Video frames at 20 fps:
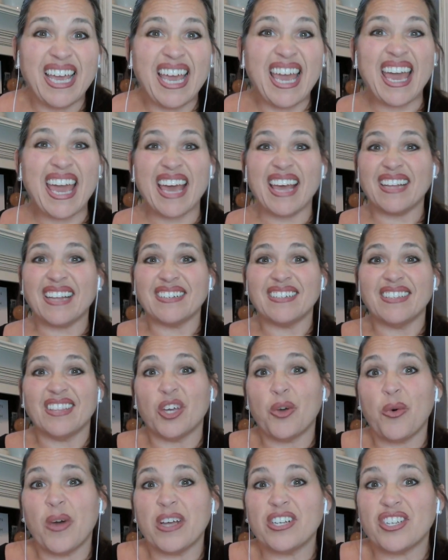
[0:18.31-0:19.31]
and the
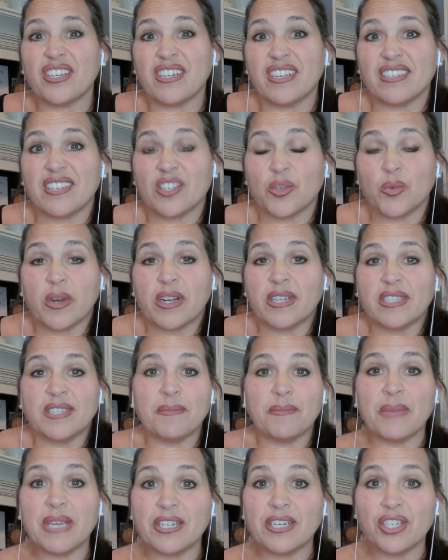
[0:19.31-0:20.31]
question is what does it
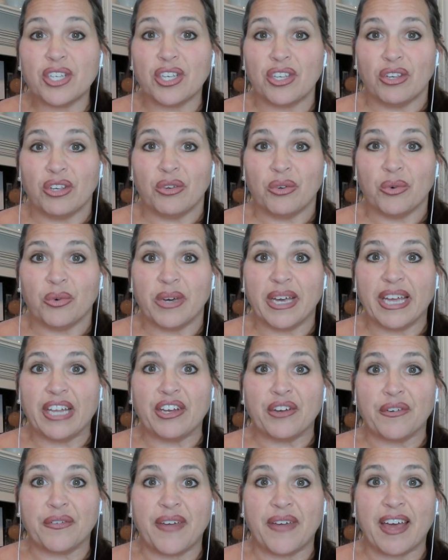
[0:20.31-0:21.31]
mean to you and
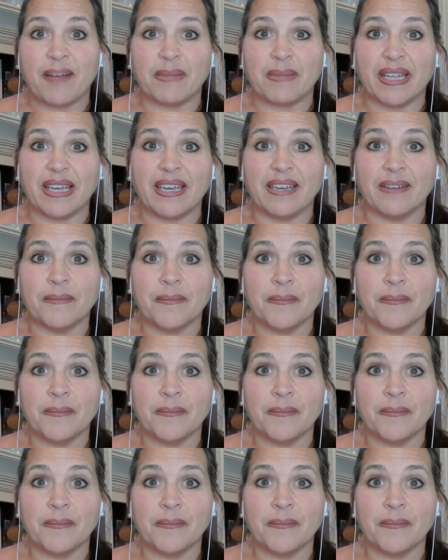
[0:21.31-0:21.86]
your family?